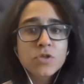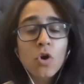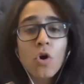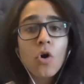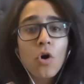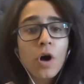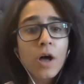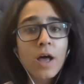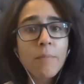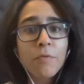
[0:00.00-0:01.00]
so
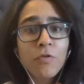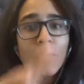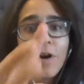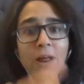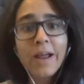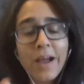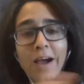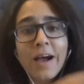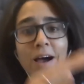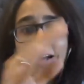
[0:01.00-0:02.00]
uh, before I uh,
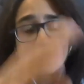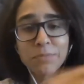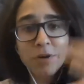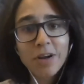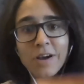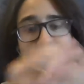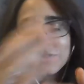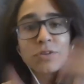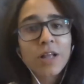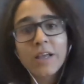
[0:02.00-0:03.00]
ask Monika
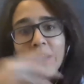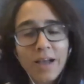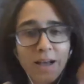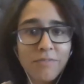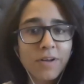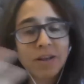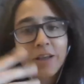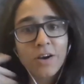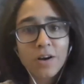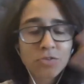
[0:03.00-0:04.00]
to like have
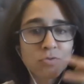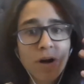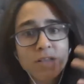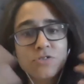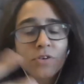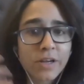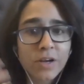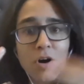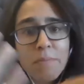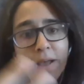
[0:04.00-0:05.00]
any to answer any
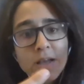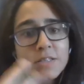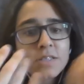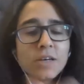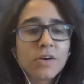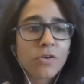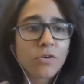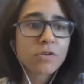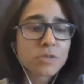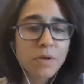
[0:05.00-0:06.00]
comments
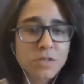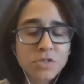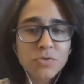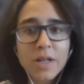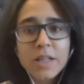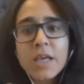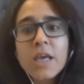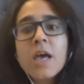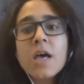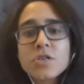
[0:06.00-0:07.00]
or responses to
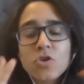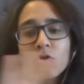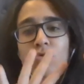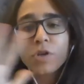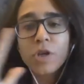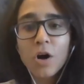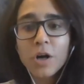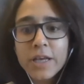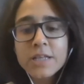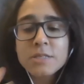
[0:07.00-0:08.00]
Andy, so to the
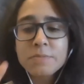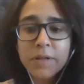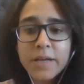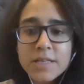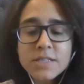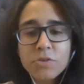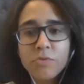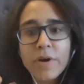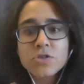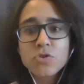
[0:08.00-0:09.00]
audience, please
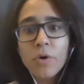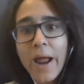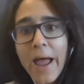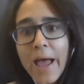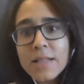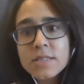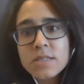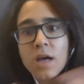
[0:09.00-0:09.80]
raise your hands